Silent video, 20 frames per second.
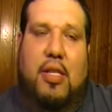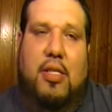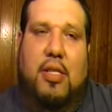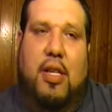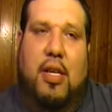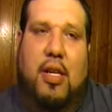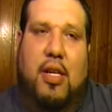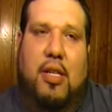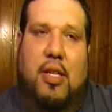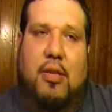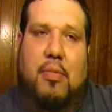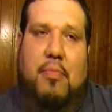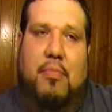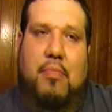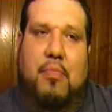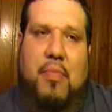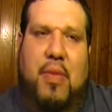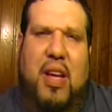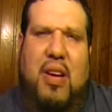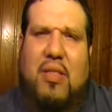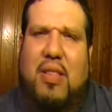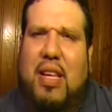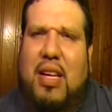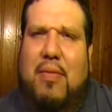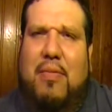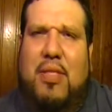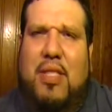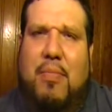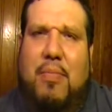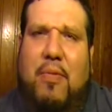I don't think it
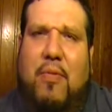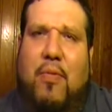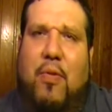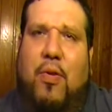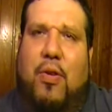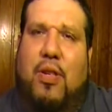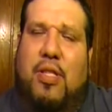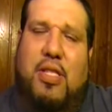was something for her.